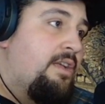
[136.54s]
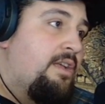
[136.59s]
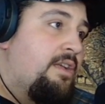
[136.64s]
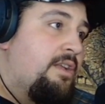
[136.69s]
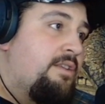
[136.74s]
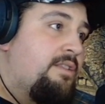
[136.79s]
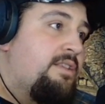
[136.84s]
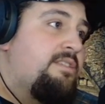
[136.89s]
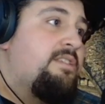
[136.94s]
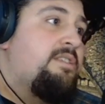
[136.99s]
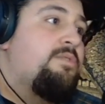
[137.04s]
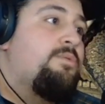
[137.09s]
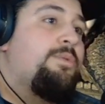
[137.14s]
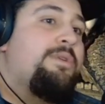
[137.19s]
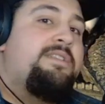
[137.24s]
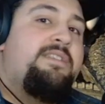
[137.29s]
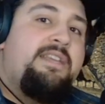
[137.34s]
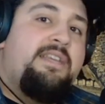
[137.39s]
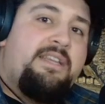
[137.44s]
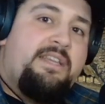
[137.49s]
This is
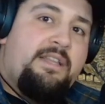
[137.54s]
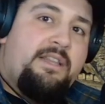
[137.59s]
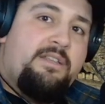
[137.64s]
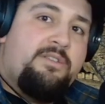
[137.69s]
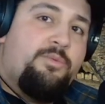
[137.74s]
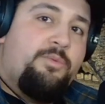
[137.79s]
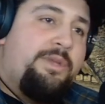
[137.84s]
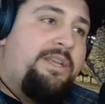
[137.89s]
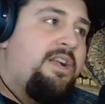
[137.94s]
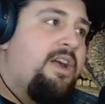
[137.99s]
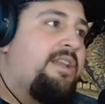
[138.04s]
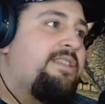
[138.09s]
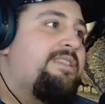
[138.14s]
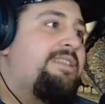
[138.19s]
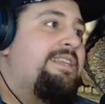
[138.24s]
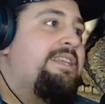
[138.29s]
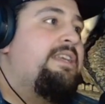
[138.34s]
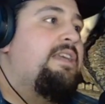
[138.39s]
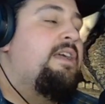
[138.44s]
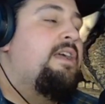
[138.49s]
ridiculous. We got
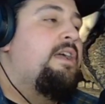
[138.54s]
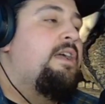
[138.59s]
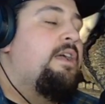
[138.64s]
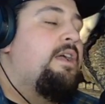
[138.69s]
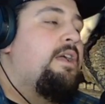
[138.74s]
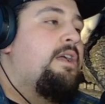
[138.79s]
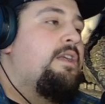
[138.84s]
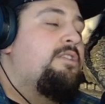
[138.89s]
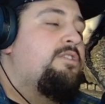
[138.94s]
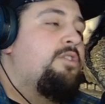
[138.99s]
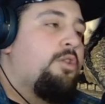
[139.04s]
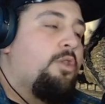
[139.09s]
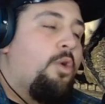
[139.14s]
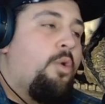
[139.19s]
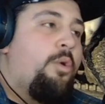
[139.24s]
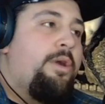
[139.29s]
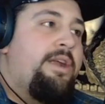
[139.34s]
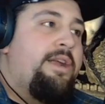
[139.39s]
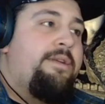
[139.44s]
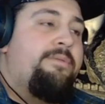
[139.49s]
the
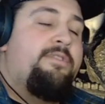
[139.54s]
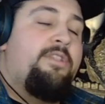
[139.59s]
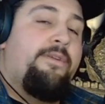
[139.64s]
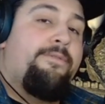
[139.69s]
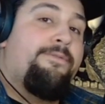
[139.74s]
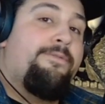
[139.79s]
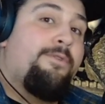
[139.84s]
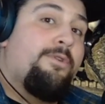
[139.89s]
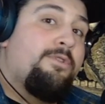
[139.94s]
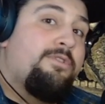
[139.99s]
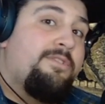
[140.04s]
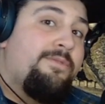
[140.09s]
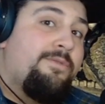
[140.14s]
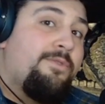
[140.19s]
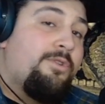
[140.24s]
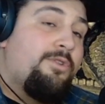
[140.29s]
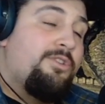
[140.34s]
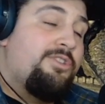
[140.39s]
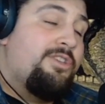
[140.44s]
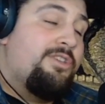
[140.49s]
DeLorean, the first
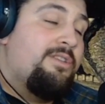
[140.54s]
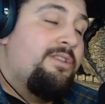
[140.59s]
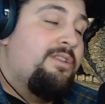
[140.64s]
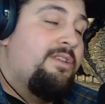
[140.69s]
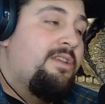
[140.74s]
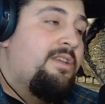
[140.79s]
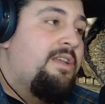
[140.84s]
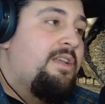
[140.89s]
version,